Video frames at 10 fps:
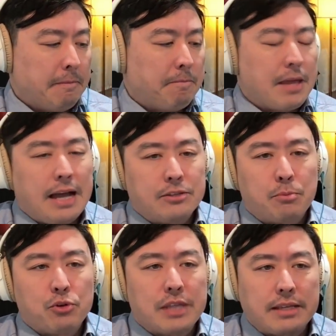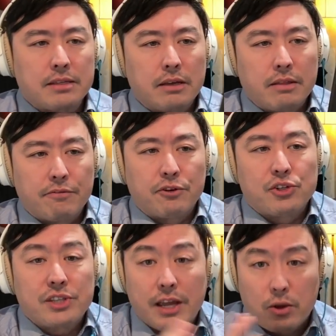I suppose that's the
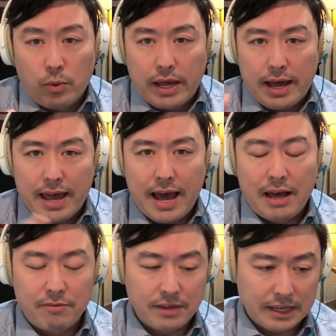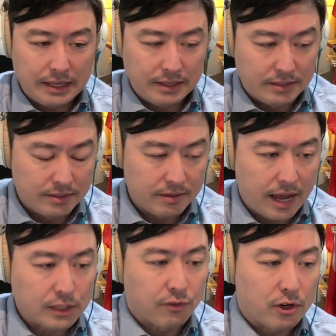first takeaway I have is,
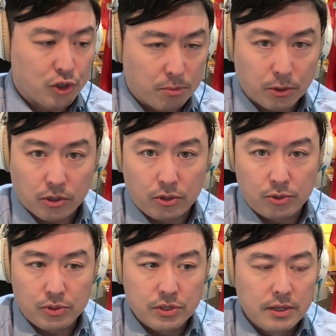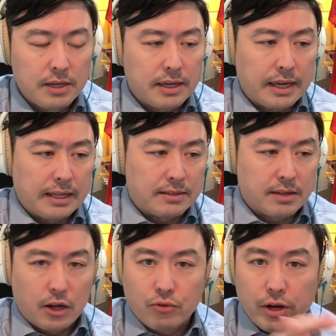as far as the book goes, it's
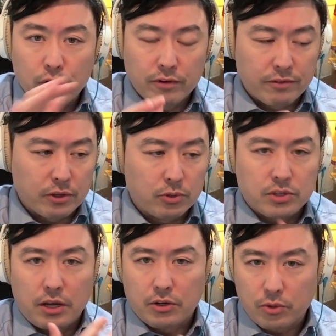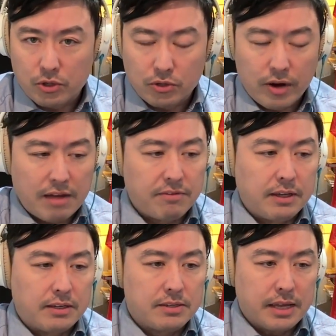a great overview. It's got good graphics.